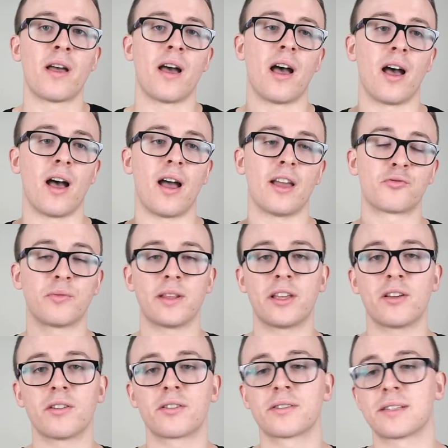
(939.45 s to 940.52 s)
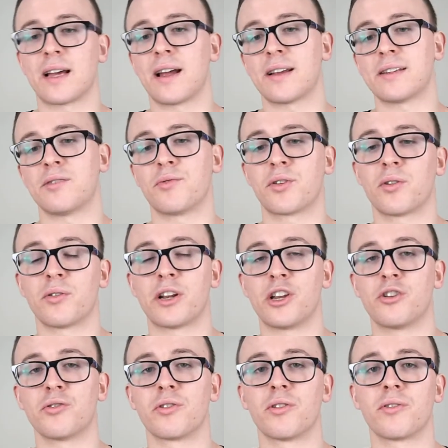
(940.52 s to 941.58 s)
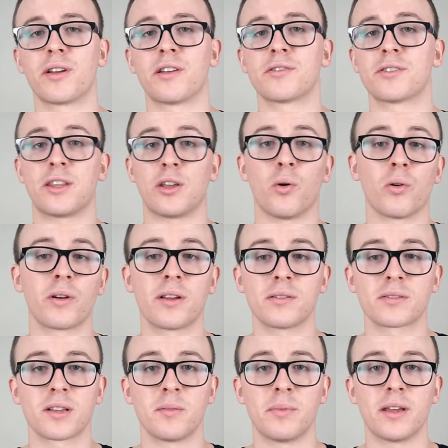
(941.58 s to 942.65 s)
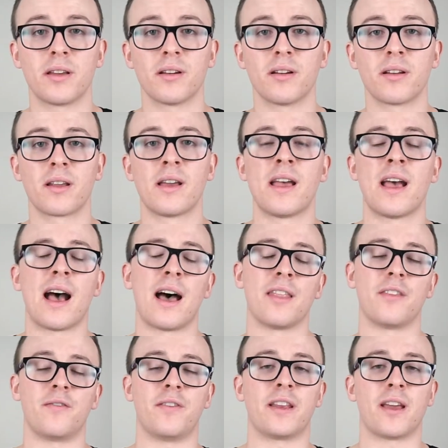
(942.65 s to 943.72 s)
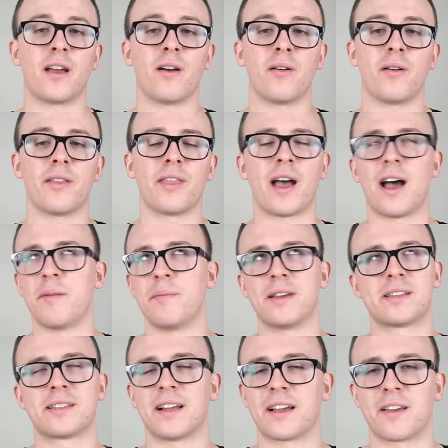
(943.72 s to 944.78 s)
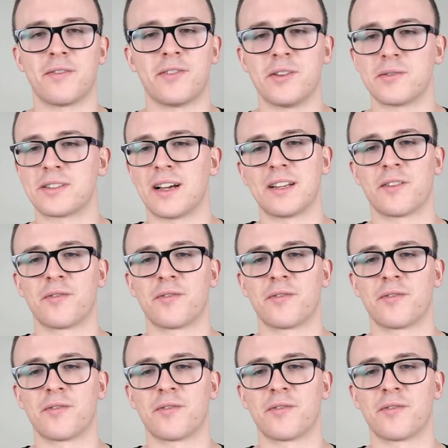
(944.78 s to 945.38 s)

It's really good because I actually recorded good audio, so the audio is going to be good, and the video, I missed like a few slides.